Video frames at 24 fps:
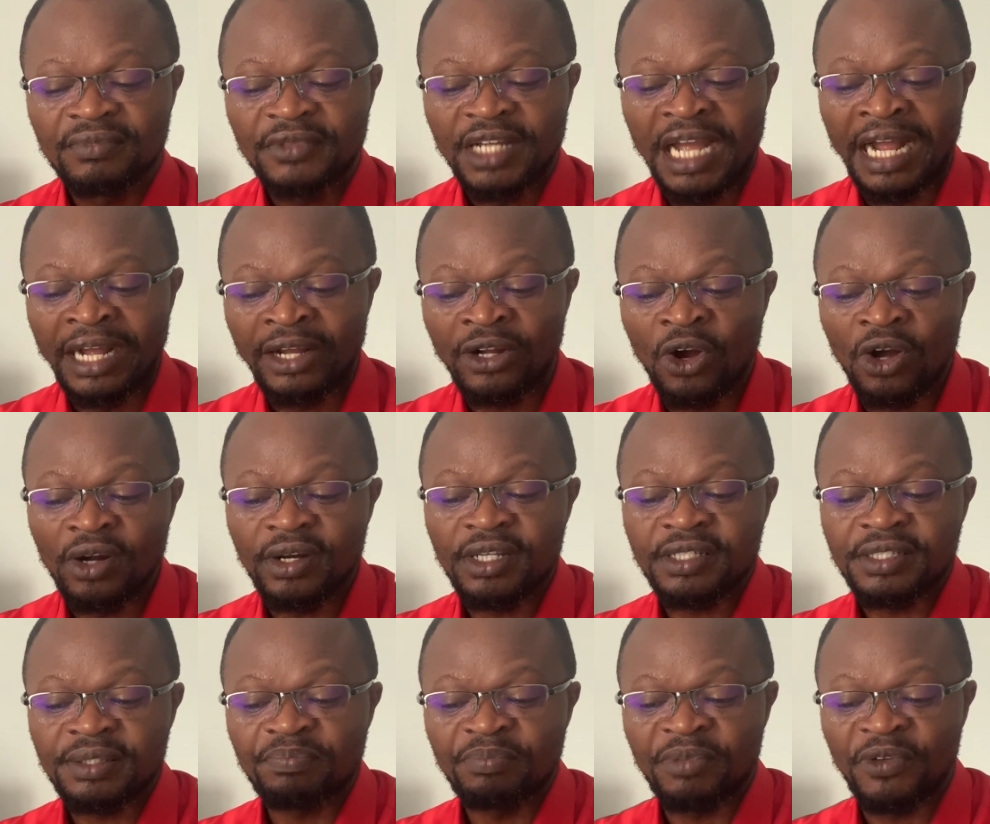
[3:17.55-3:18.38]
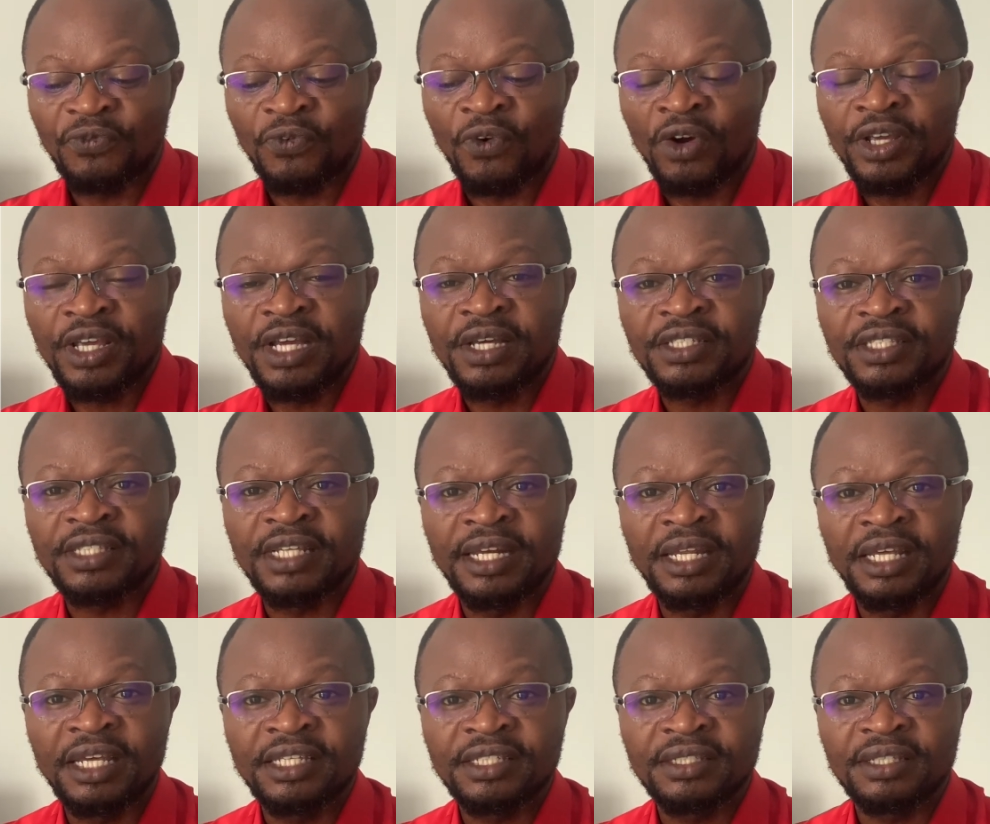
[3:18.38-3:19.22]
I got this before
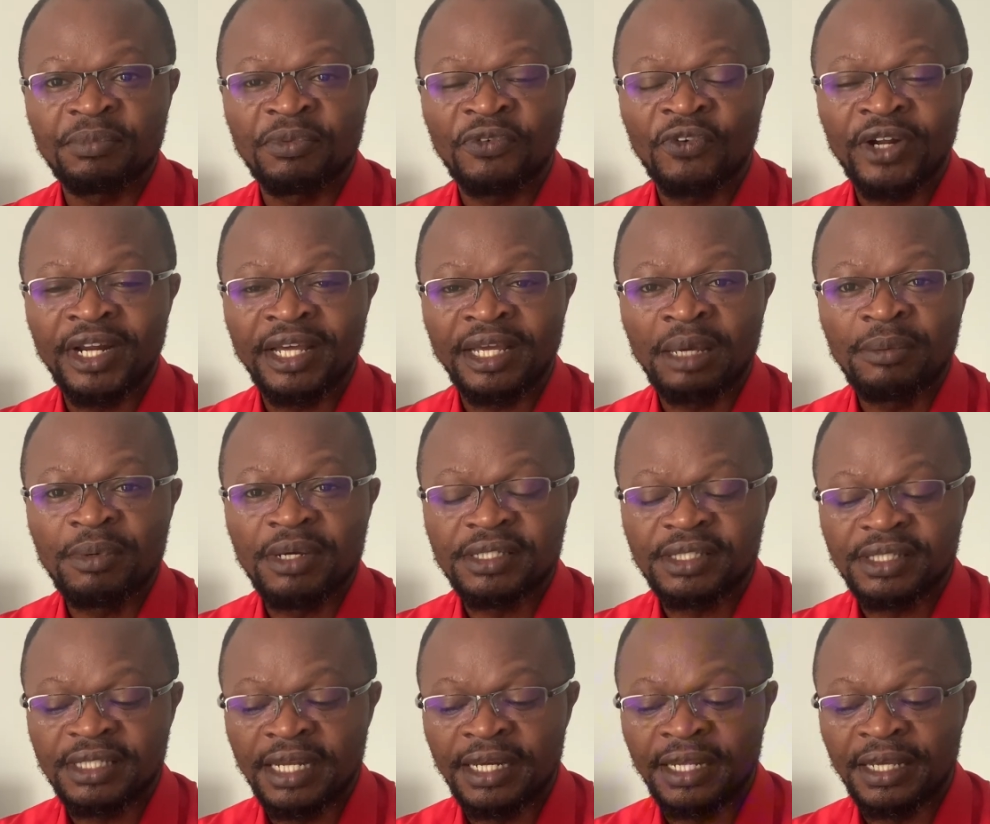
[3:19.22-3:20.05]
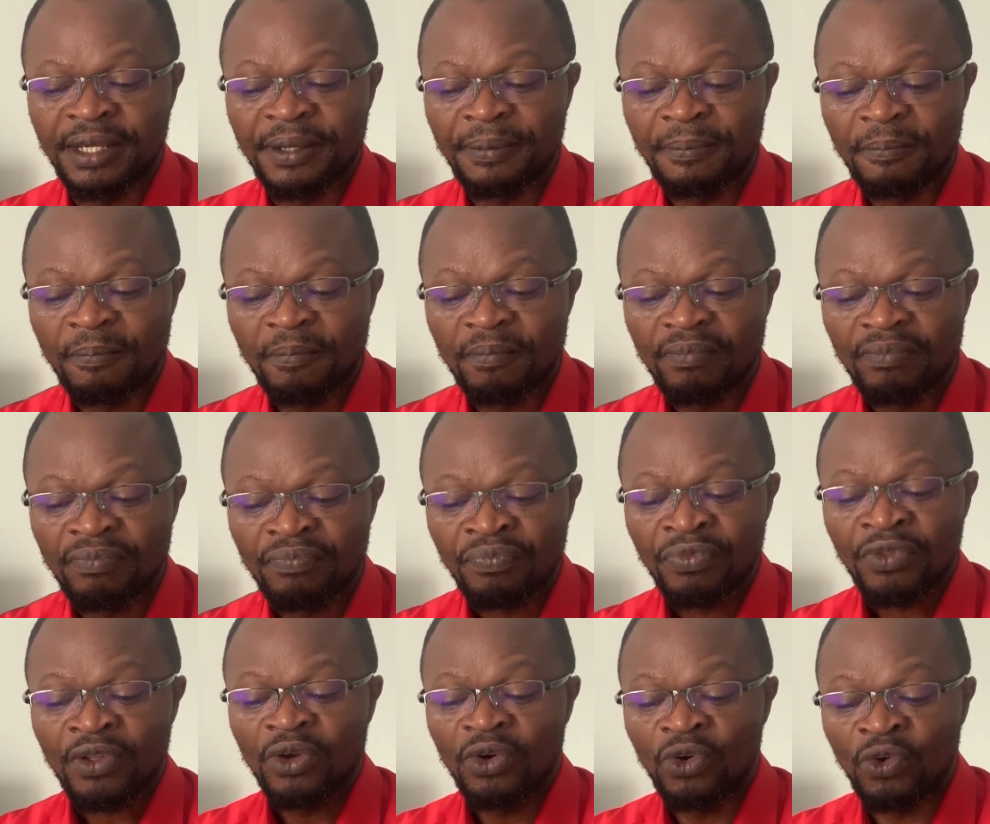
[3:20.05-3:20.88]
the game yesterday.
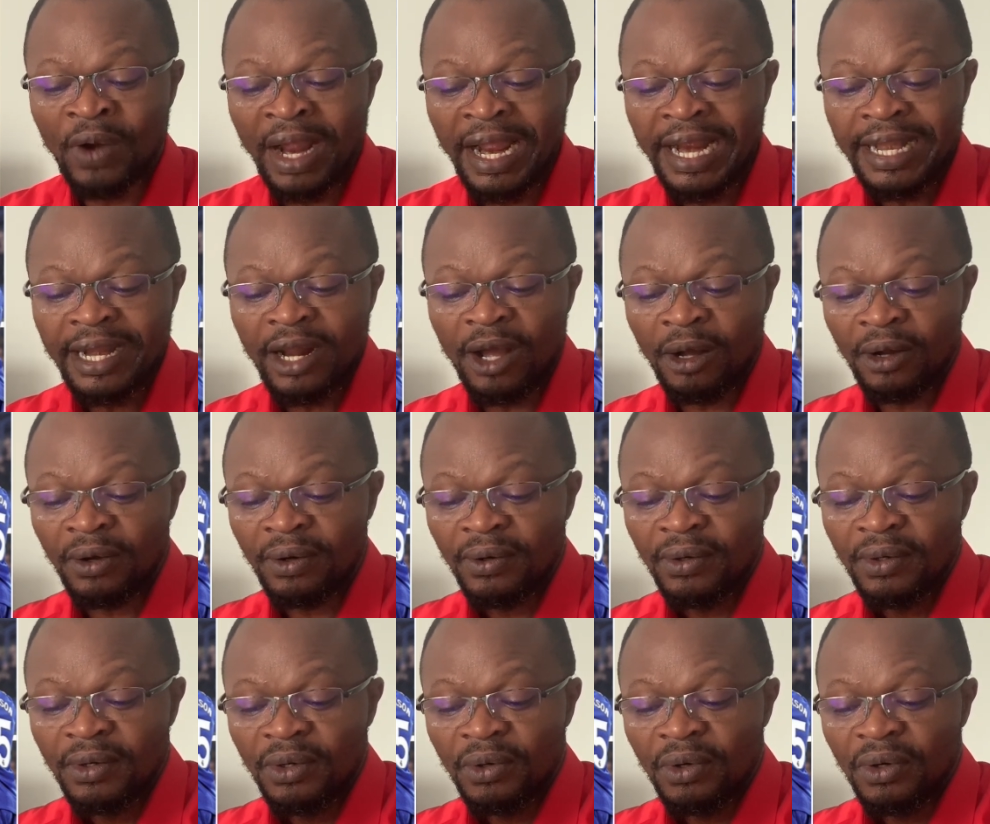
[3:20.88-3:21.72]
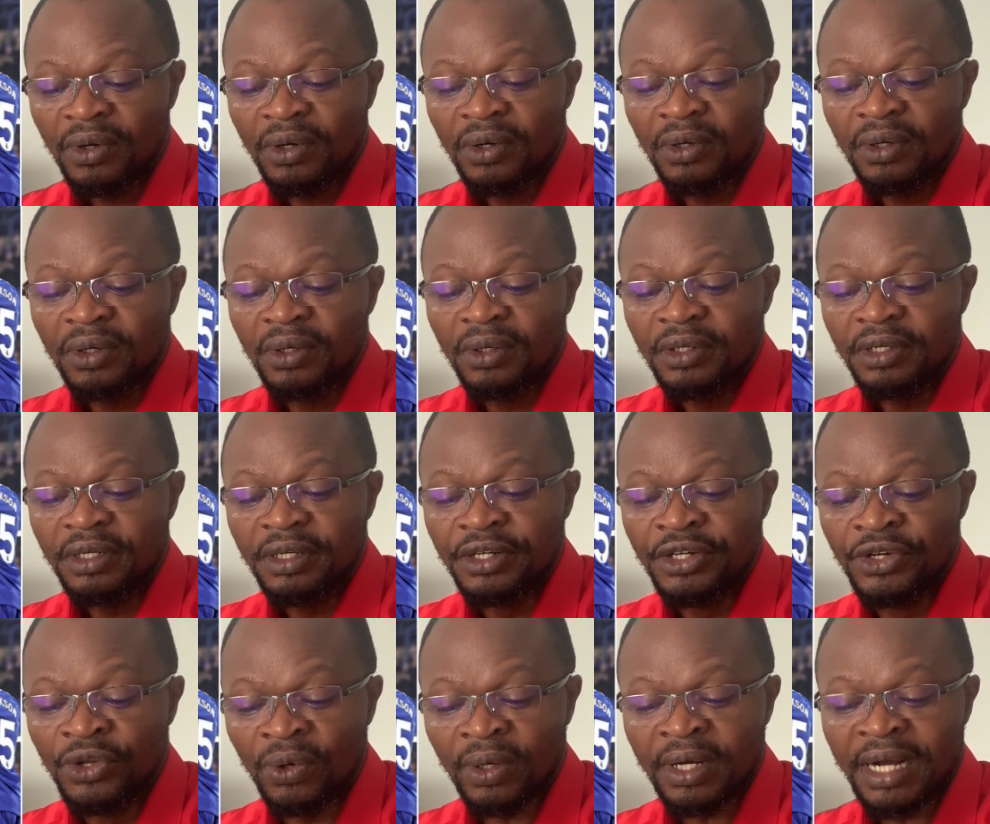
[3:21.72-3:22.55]
Right now,
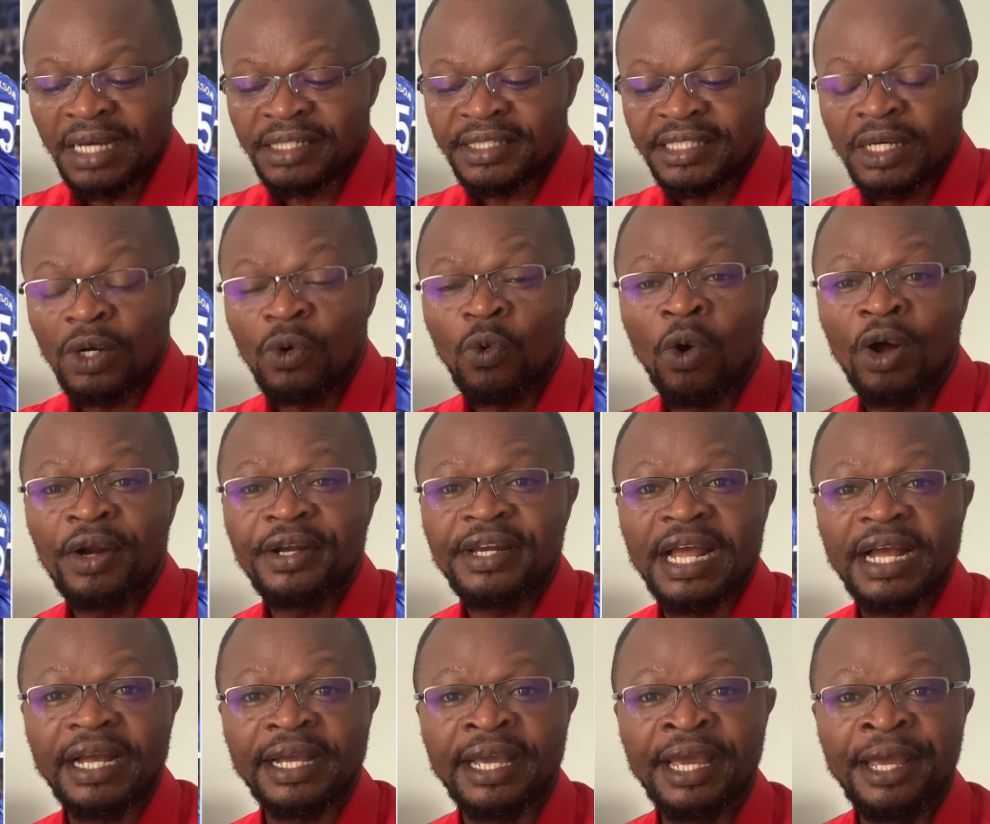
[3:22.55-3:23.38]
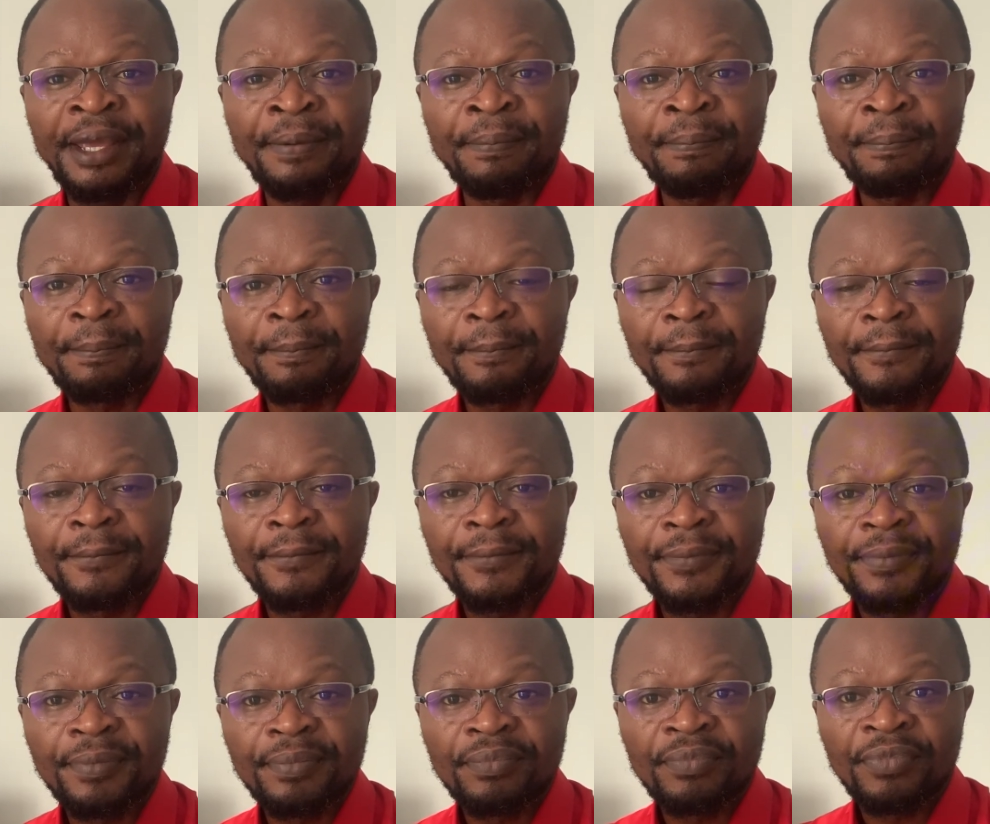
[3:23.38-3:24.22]
Newcastle won their game.
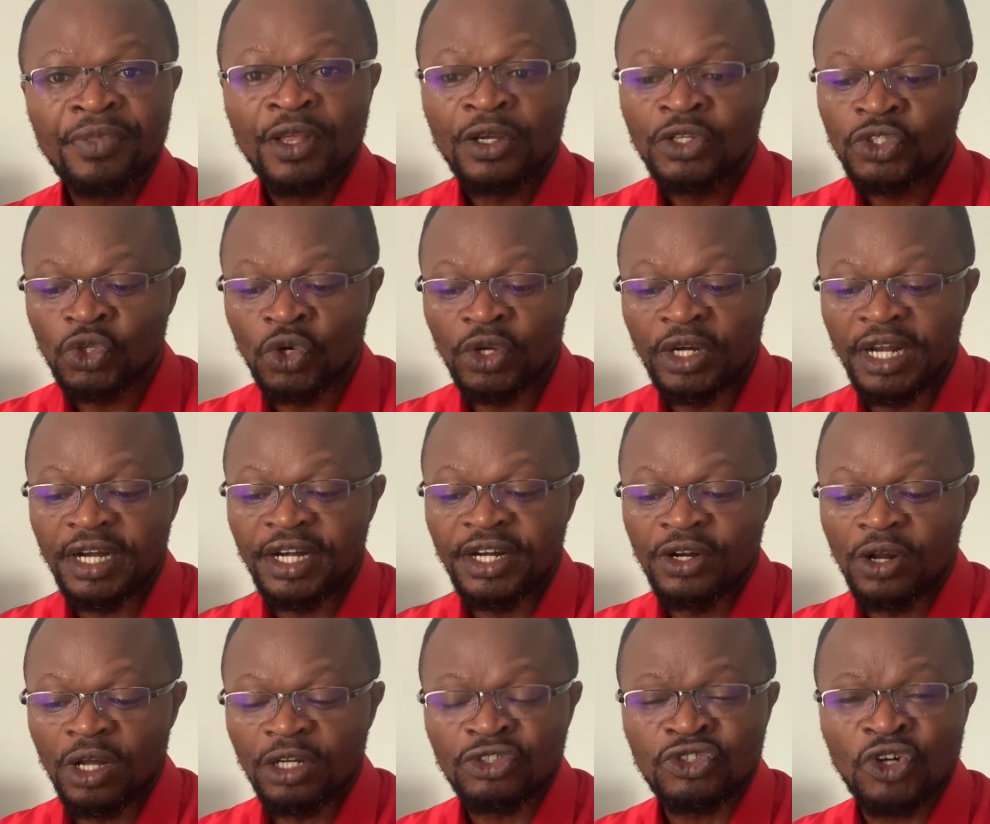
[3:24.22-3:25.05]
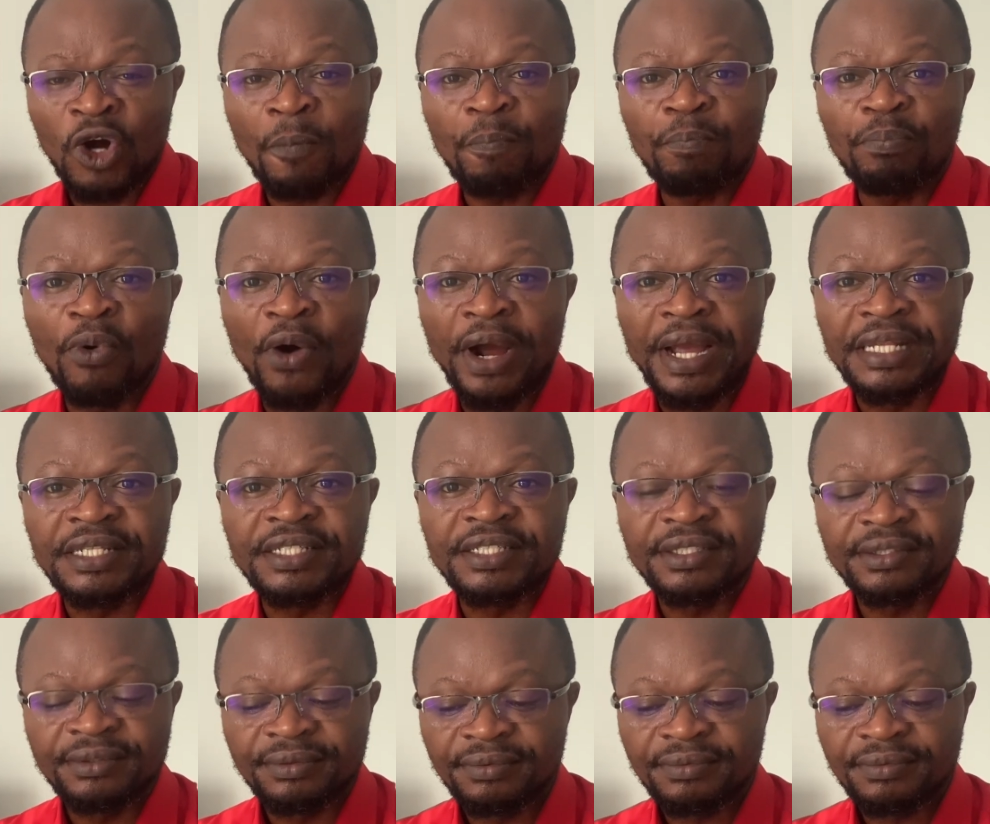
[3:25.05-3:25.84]
So they did not drop points.